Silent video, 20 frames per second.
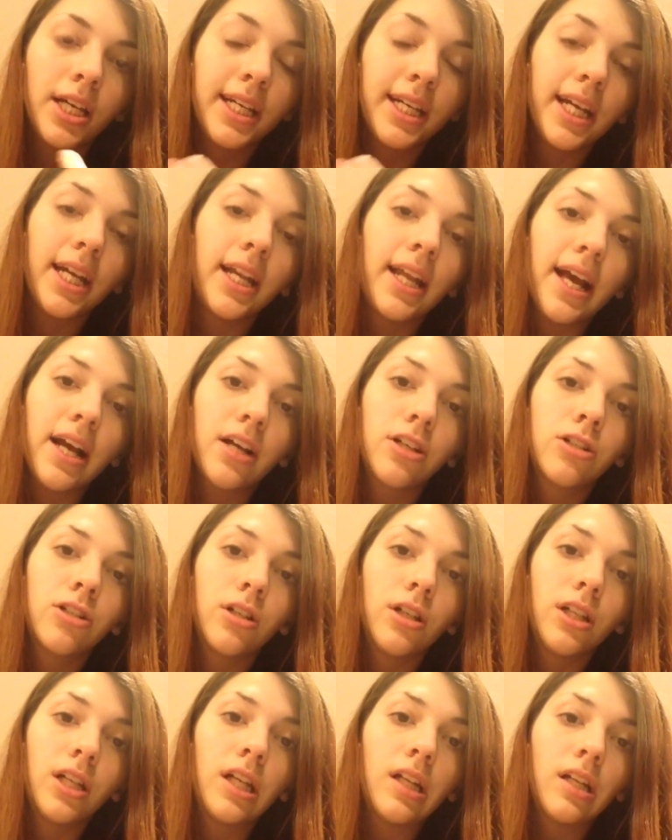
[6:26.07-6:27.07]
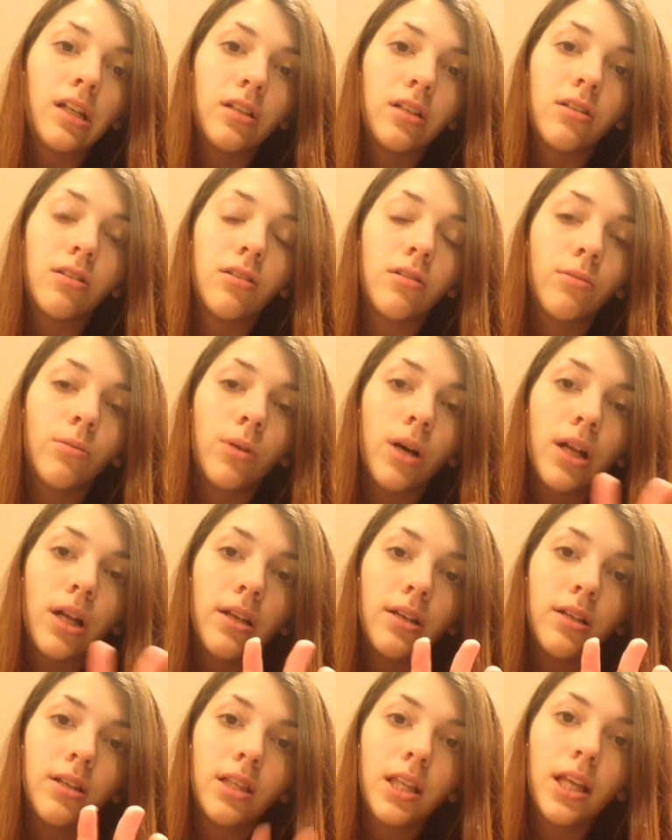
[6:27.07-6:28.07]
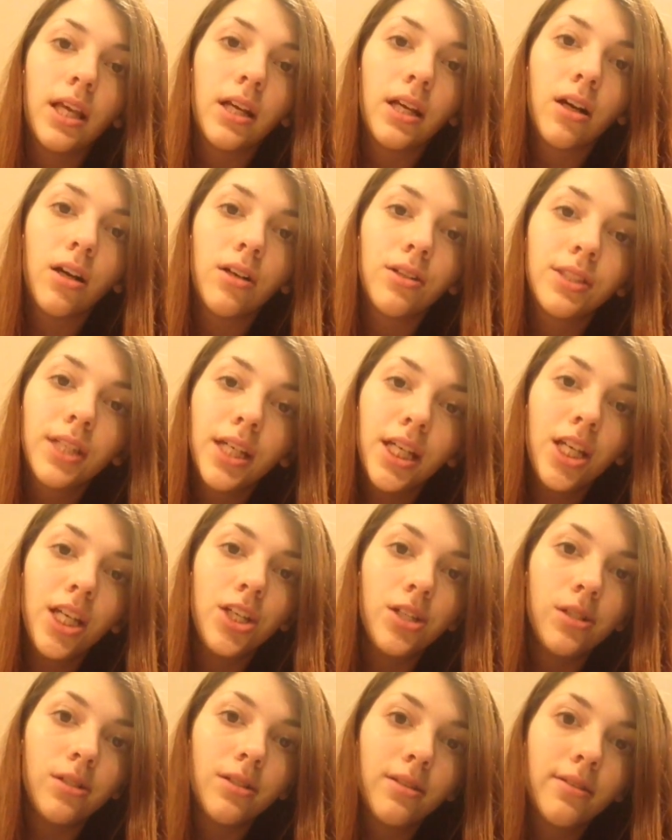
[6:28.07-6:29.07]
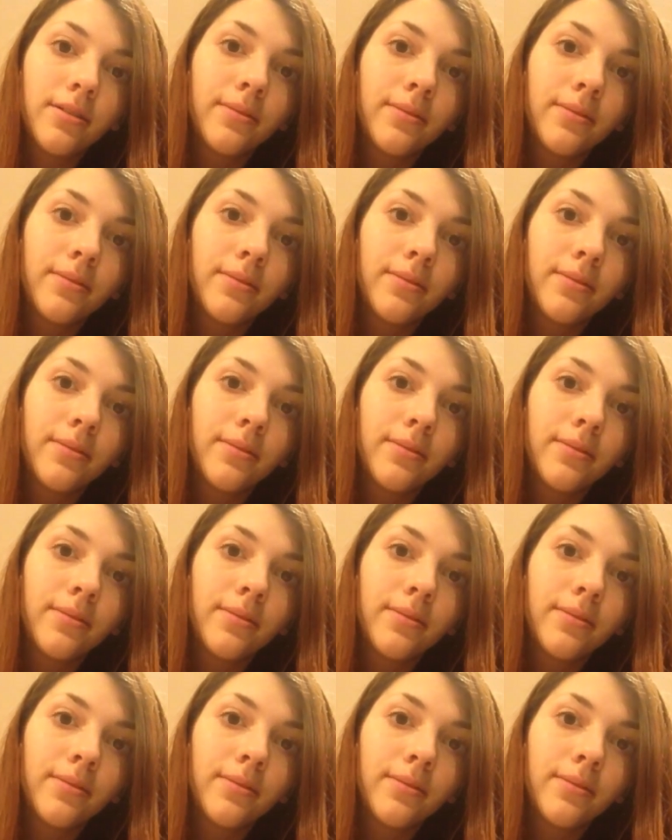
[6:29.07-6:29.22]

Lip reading: get actually into what they call skinny jeans.